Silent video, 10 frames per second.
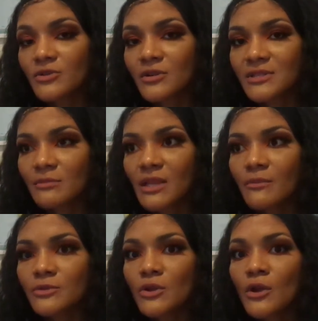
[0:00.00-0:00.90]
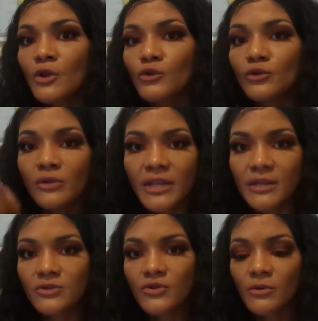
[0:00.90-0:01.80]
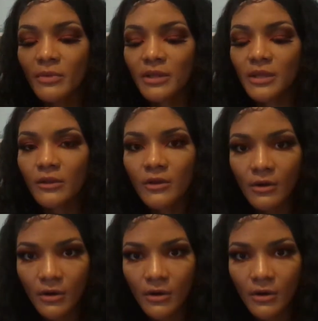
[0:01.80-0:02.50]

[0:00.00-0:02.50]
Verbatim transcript: Because sometimes you know the answer, but the other